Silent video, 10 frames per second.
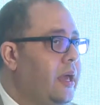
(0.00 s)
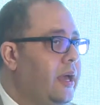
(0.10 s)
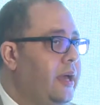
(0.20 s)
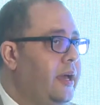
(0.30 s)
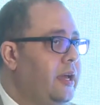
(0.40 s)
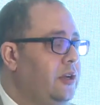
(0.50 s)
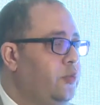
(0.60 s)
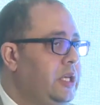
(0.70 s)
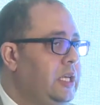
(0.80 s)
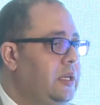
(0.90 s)

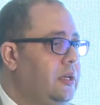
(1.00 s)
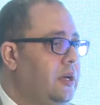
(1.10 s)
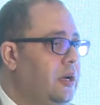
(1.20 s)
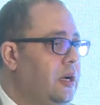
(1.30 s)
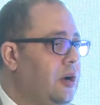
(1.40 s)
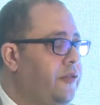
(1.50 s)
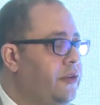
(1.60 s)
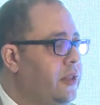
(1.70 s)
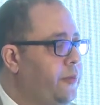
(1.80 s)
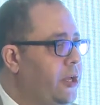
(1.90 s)
And we
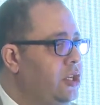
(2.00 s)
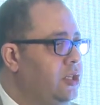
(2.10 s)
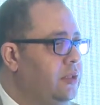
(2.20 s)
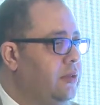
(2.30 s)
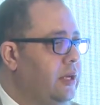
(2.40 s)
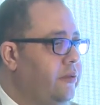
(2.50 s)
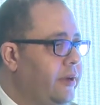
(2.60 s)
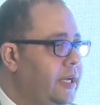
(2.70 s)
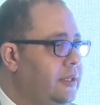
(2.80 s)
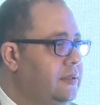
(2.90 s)
offered the patient the
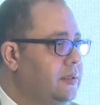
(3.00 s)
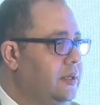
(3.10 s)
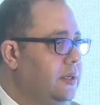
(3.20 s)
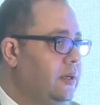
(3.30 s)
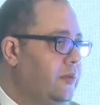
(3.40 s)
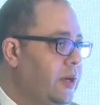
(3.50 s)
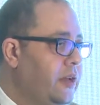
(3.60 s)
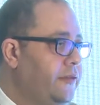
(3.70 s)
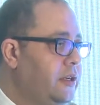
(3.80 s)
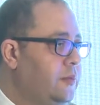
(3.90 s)
great
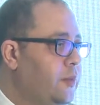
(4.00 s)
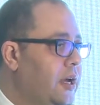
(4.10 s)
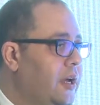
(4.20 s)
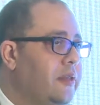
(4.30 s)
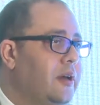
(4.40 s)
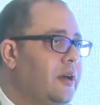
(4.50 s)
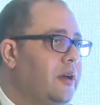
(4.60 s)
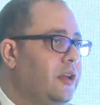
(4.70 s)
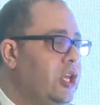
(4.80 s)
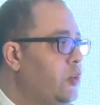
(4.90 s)
benefit by
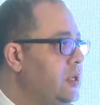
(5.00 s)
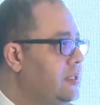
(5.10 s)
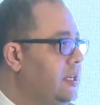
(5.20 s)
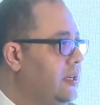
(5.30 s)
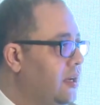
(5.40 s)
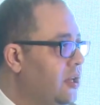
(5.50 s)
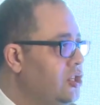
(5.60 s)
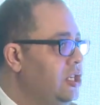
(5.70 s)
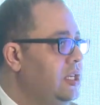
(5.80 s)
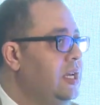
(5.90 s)
the newest
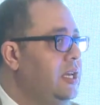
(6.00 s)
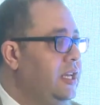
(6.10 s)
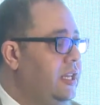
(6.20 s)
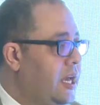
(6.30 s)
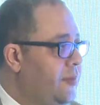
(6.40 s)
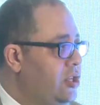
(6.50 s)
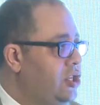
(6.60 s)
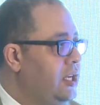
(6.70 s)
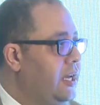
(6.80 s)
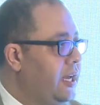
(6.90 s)
technology in
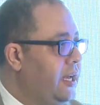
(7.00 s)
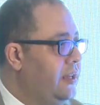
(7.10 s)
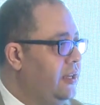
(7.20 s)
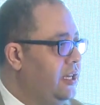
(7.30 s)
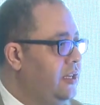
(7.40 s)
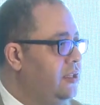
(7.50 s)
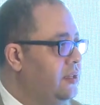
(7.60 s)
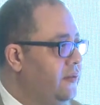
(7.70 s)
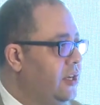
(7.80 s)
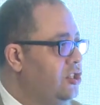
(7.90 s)
imaging and in
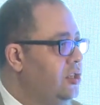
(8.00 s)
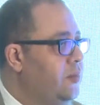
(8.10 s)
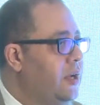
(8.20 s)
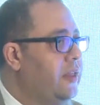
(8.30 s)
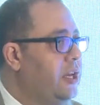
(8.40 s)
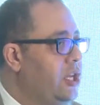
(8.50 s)
intervention by the